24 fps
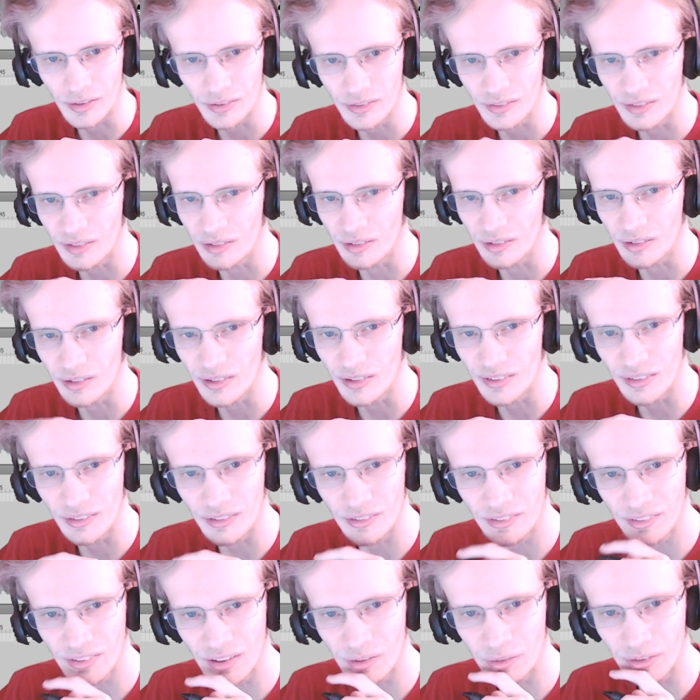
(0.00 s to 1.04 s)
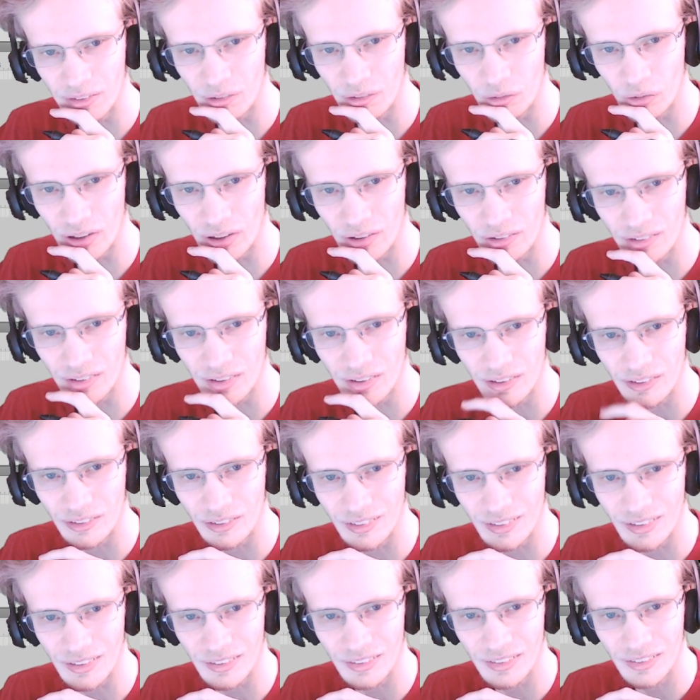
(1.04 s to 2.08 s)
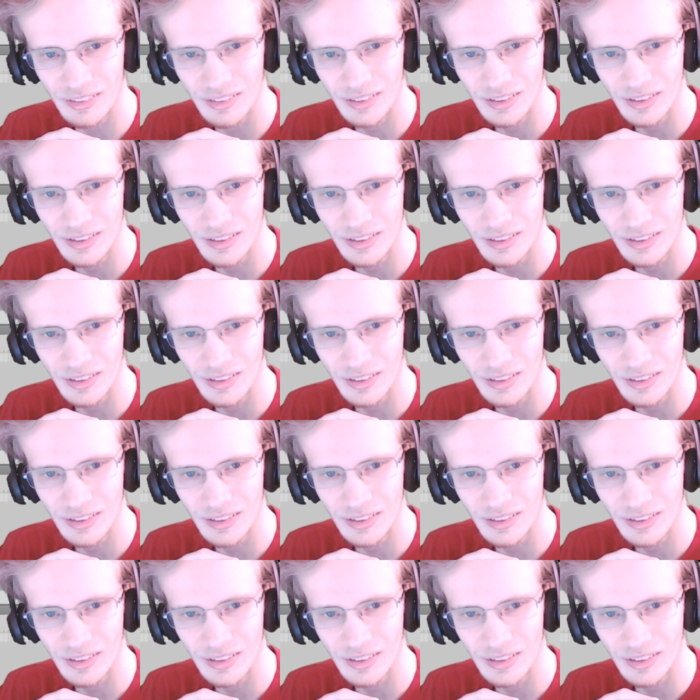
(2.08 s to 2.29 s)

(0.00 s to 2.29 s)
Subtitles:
I still don't quite understand what the translating said.